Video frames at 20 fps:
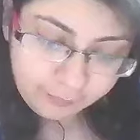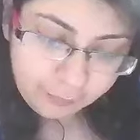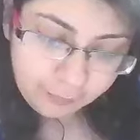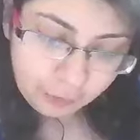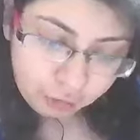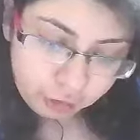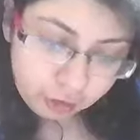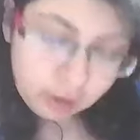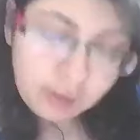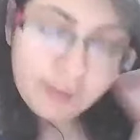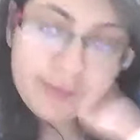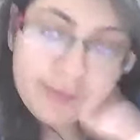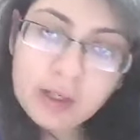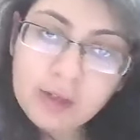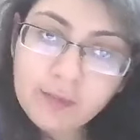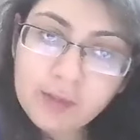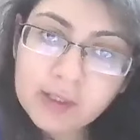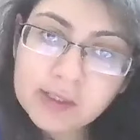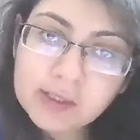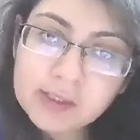and future of
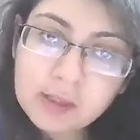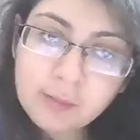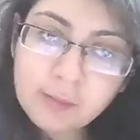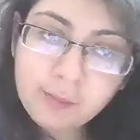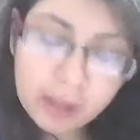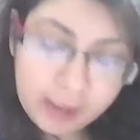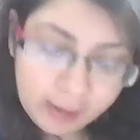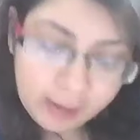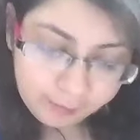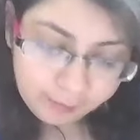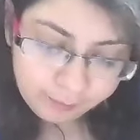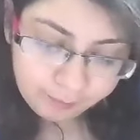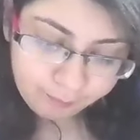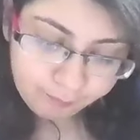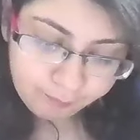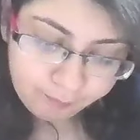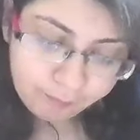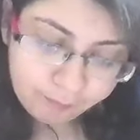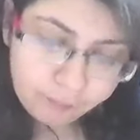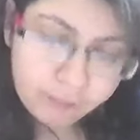the events in the play?
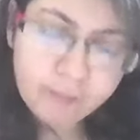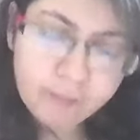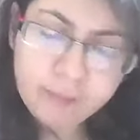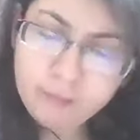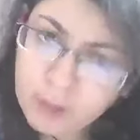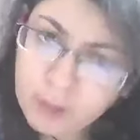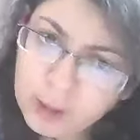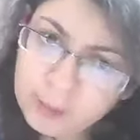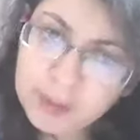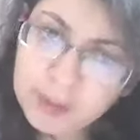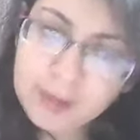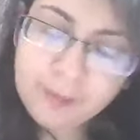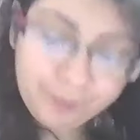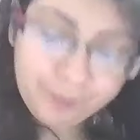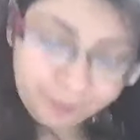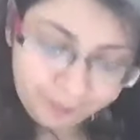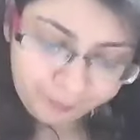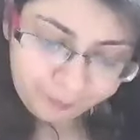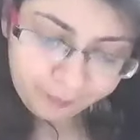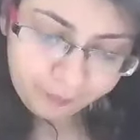Maybe.
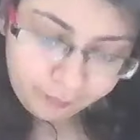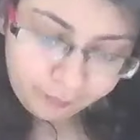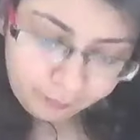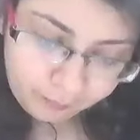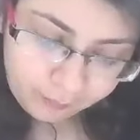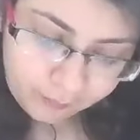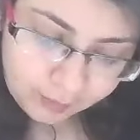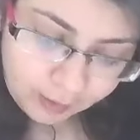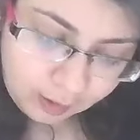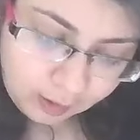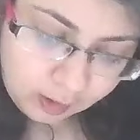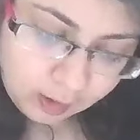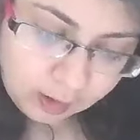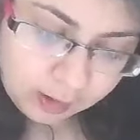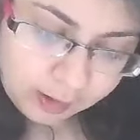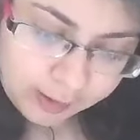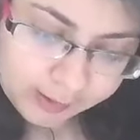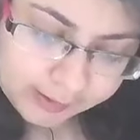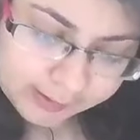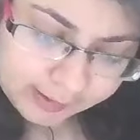
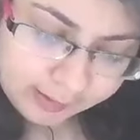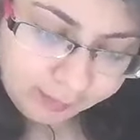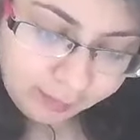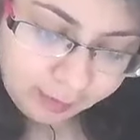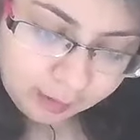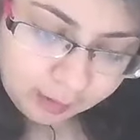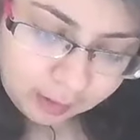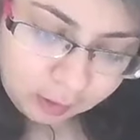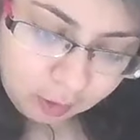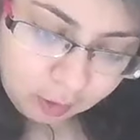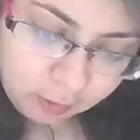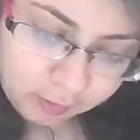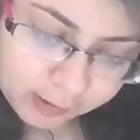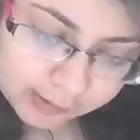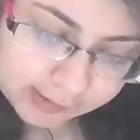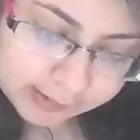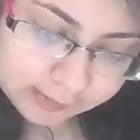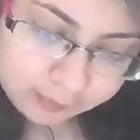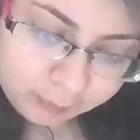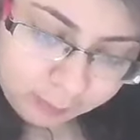Let's see. The
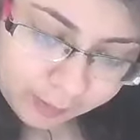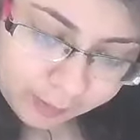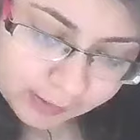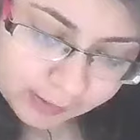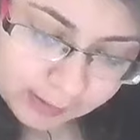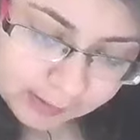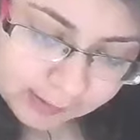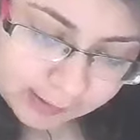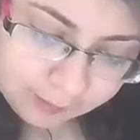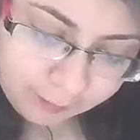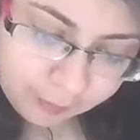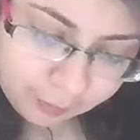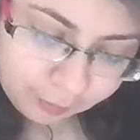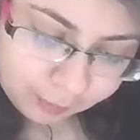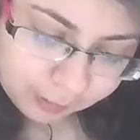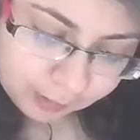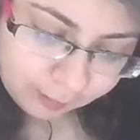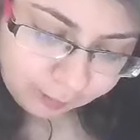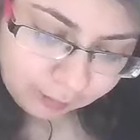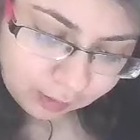chorus represents the
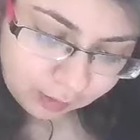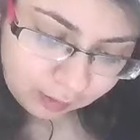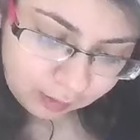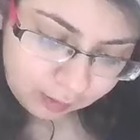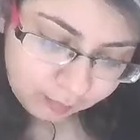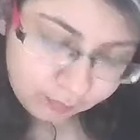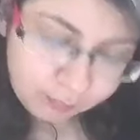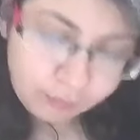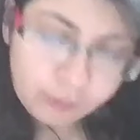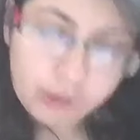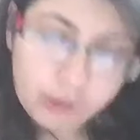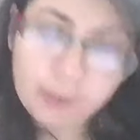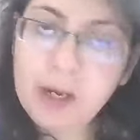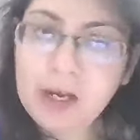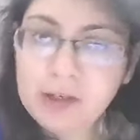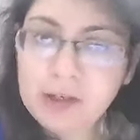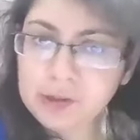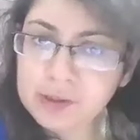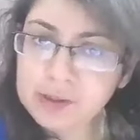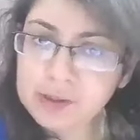views of the
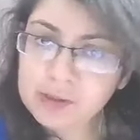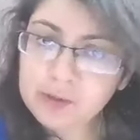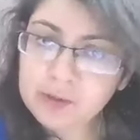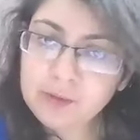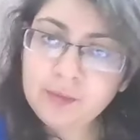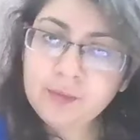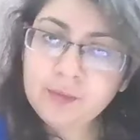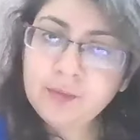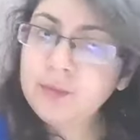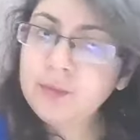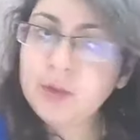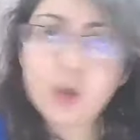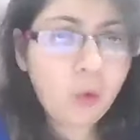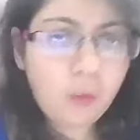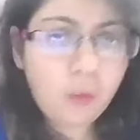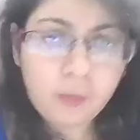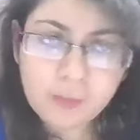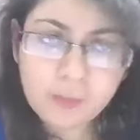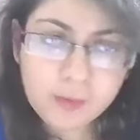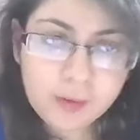dramatist? No.
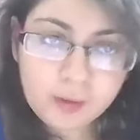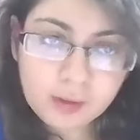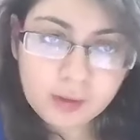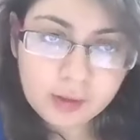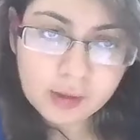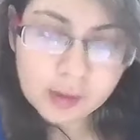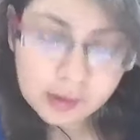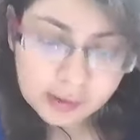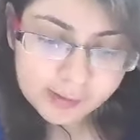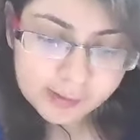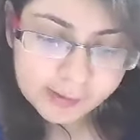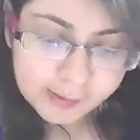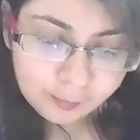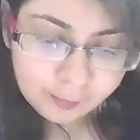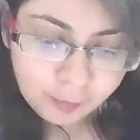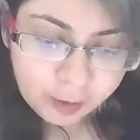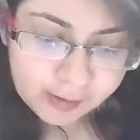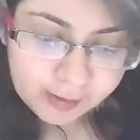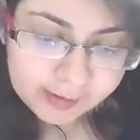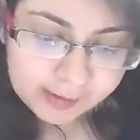
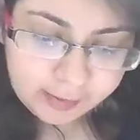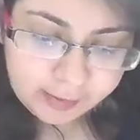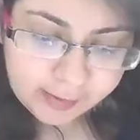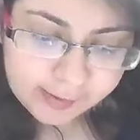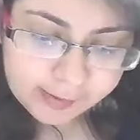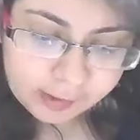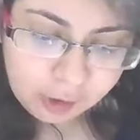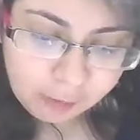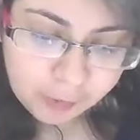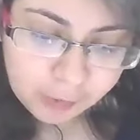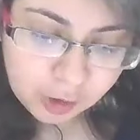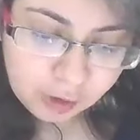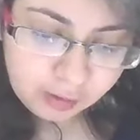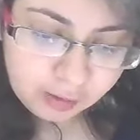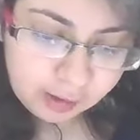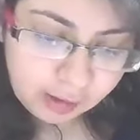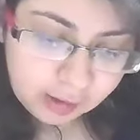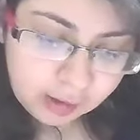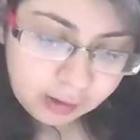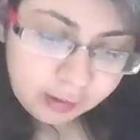So what is the correct option?
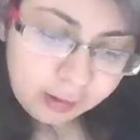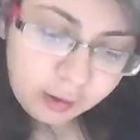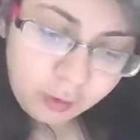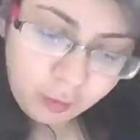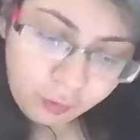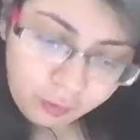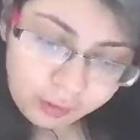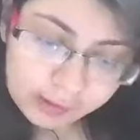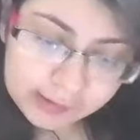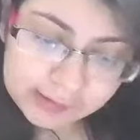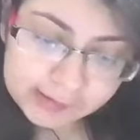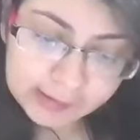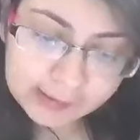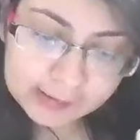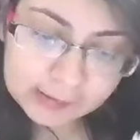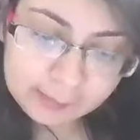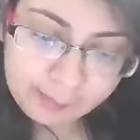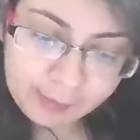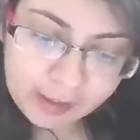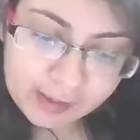The chorus
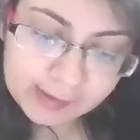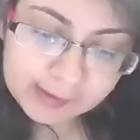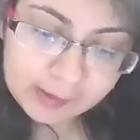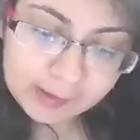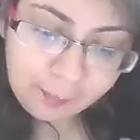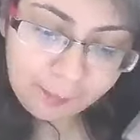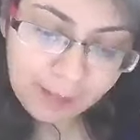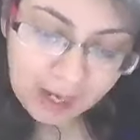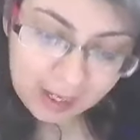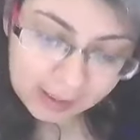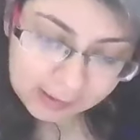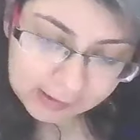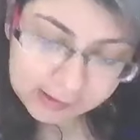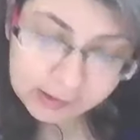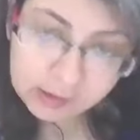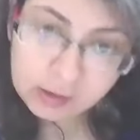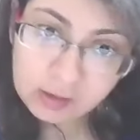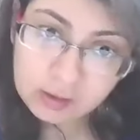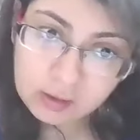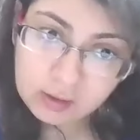explains the
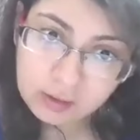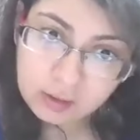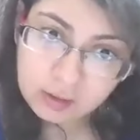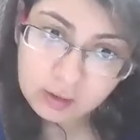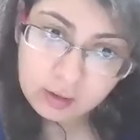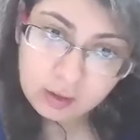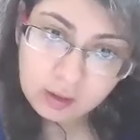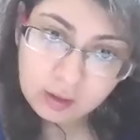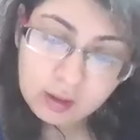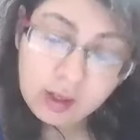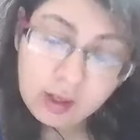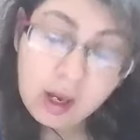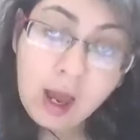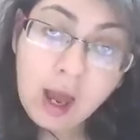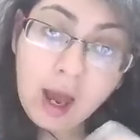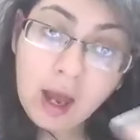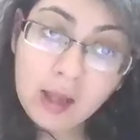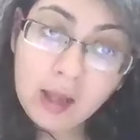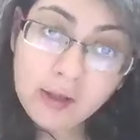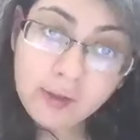past
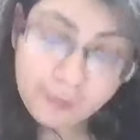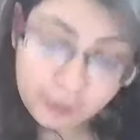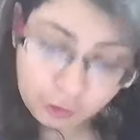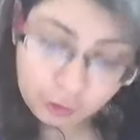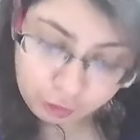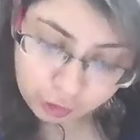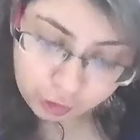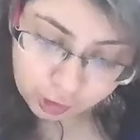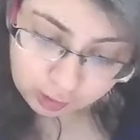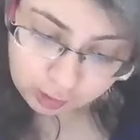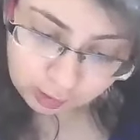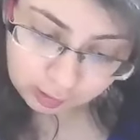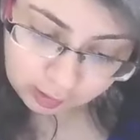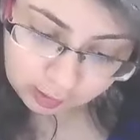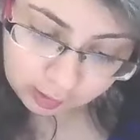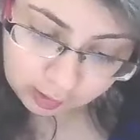and the future